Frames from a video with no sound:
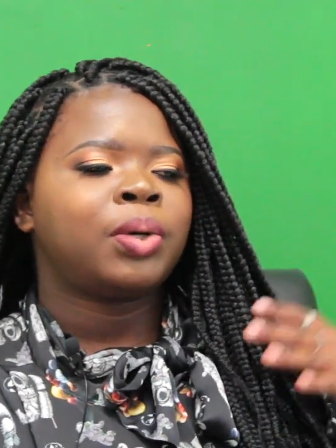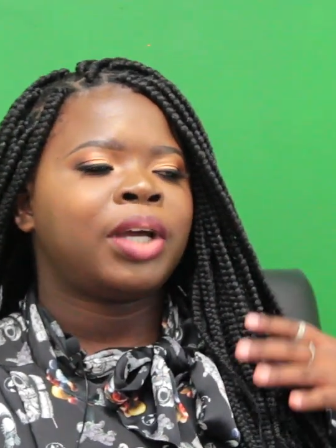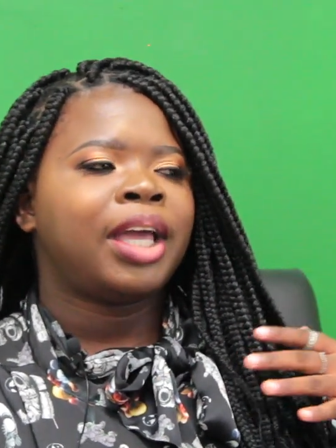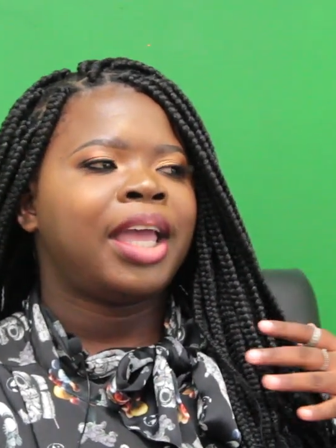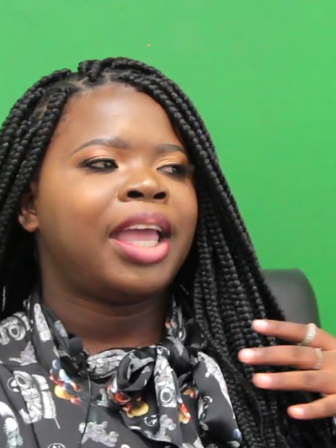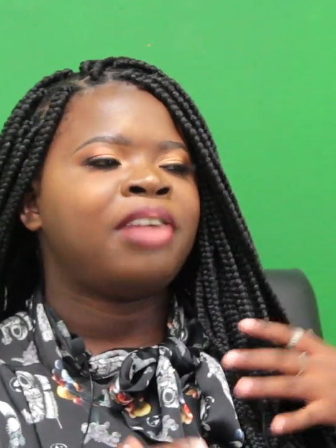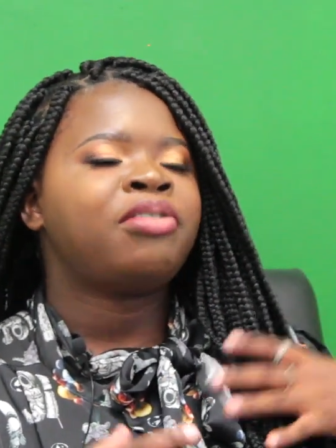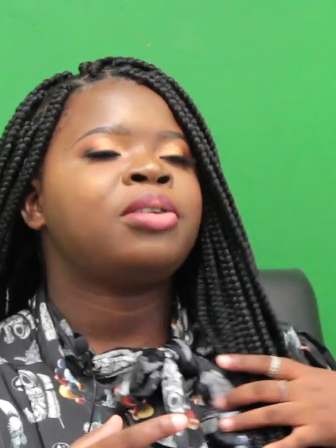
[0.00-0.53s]

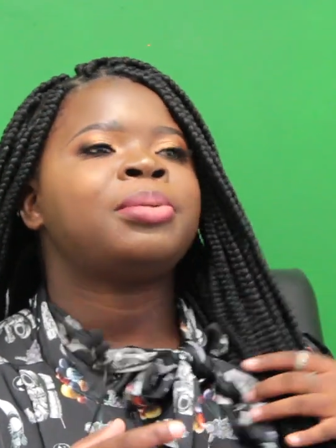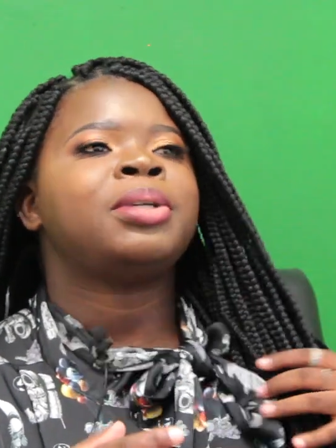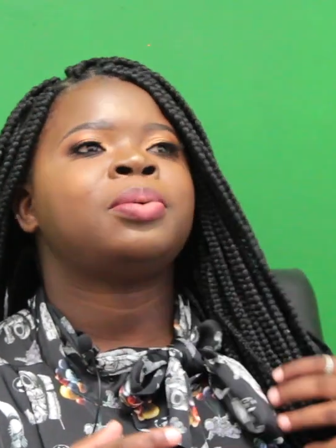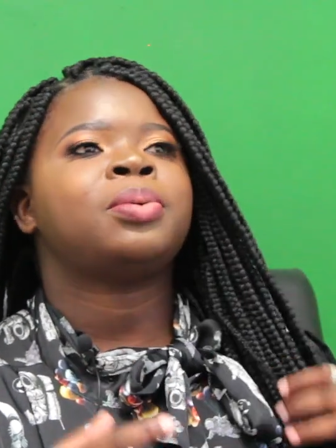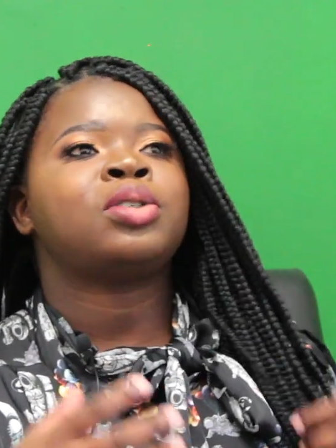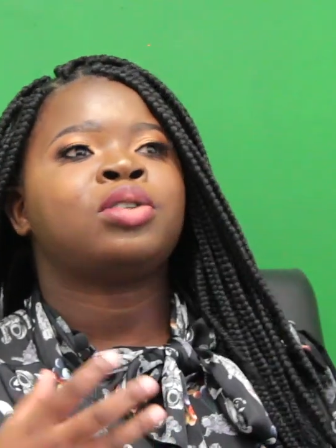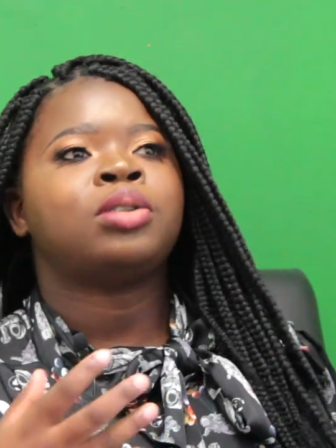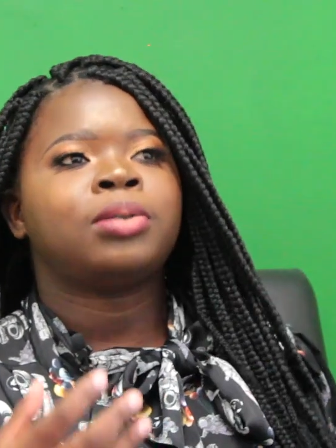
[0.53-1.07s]
where everybody
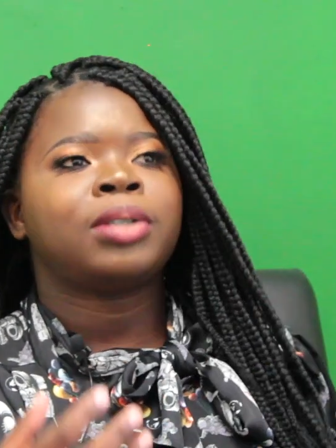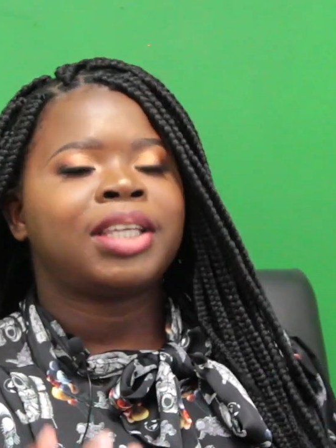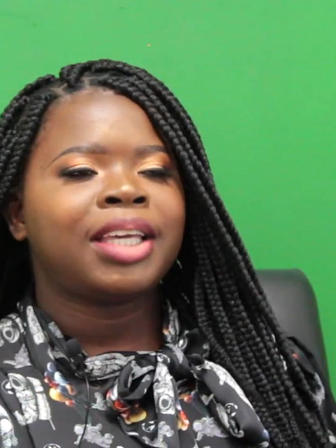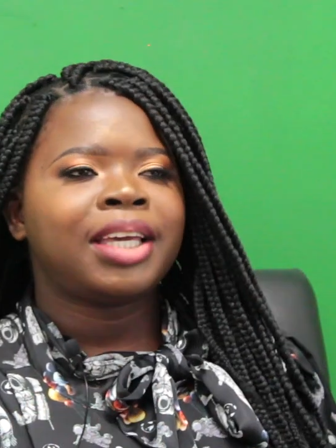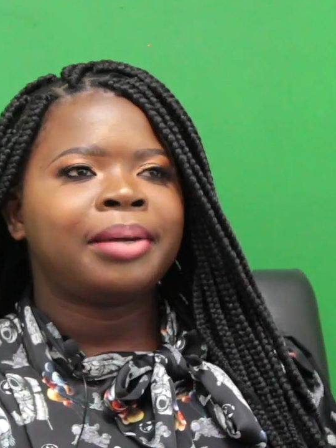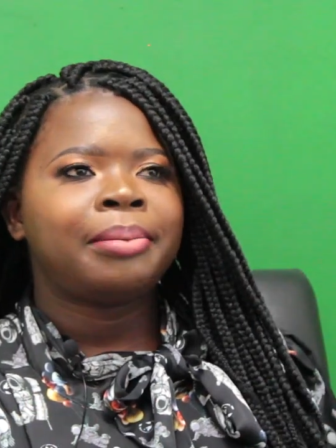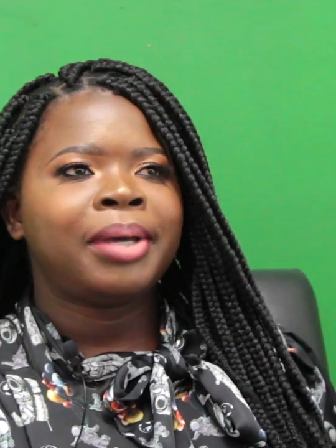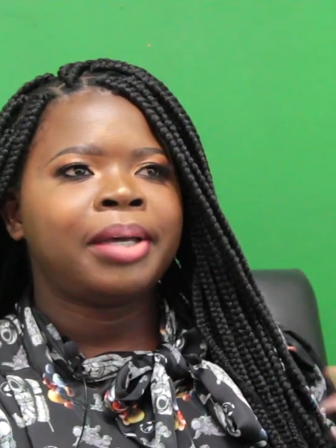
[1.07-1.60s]
was
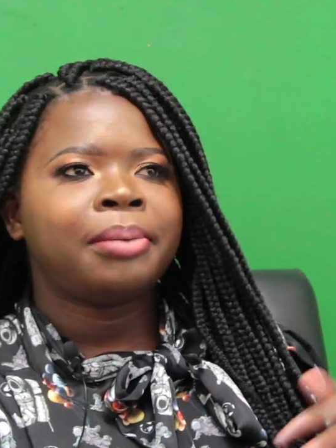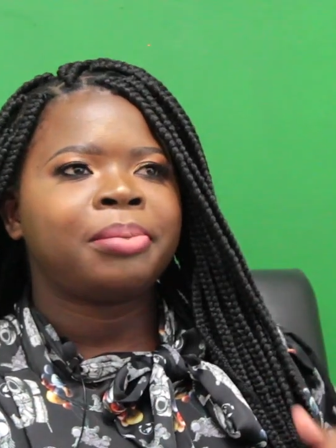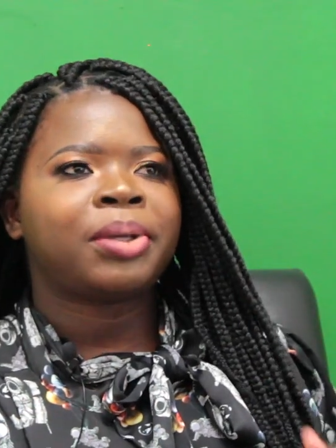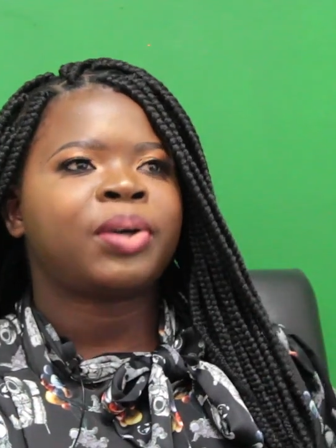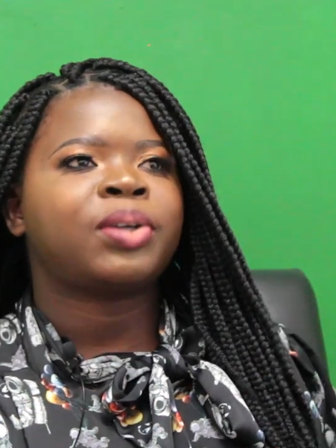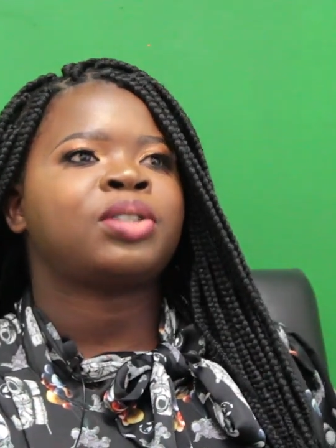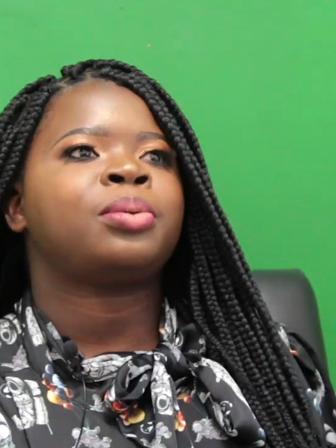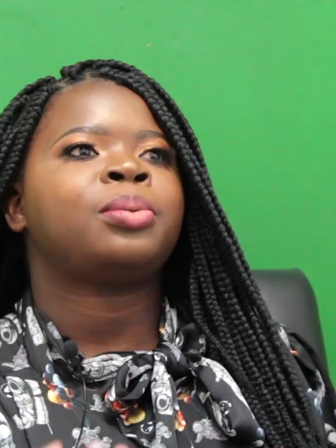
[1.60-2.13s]
looking at me
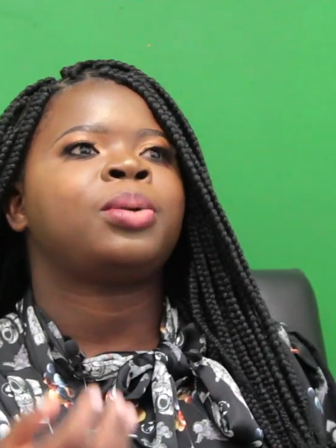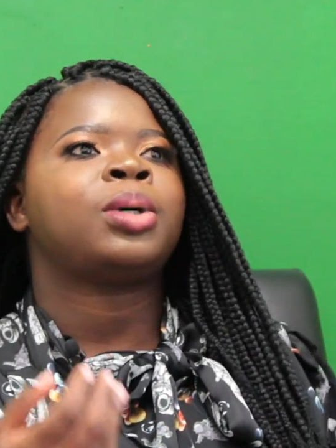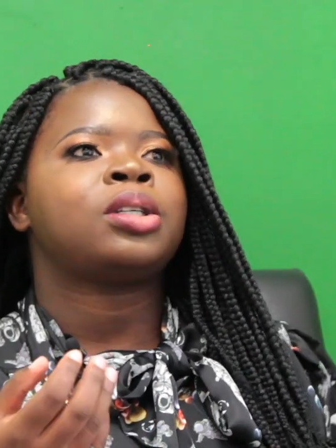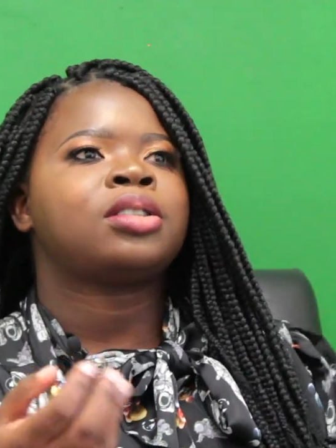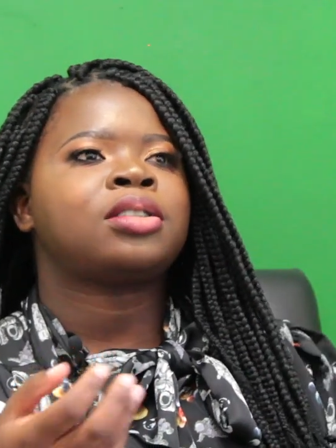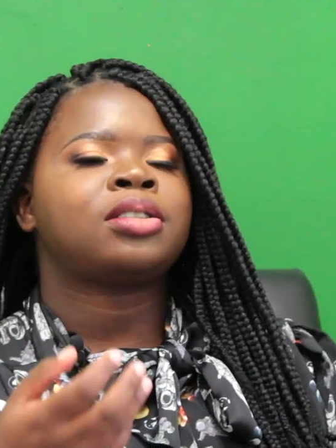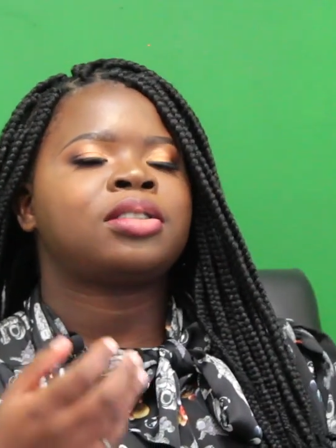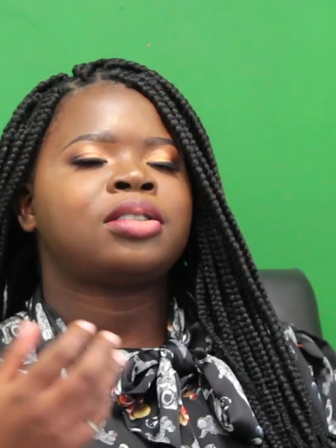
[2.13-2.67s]
because I
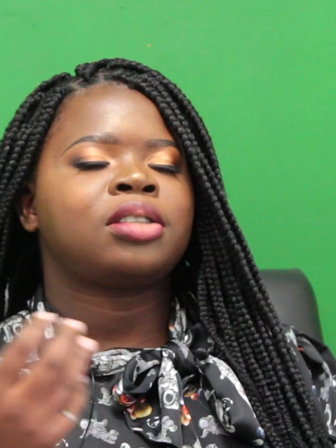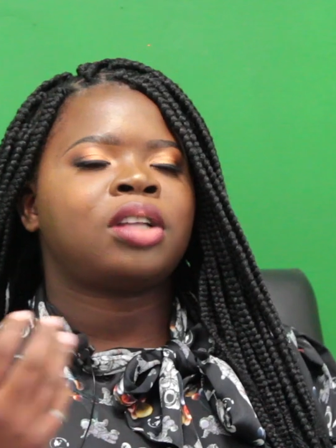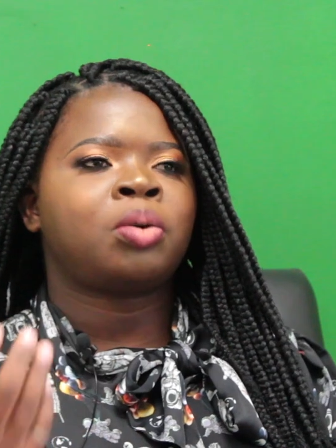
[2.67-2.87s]
was